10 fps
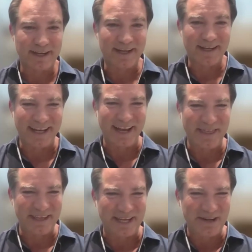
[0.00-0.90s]
And I
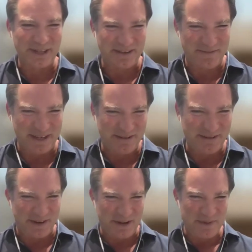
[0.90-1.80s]
think it could have been a
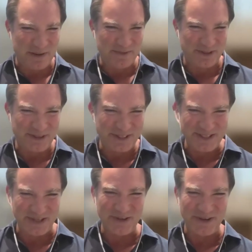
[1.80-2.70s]
very popular
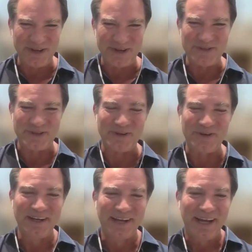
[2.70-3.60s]
slogan also.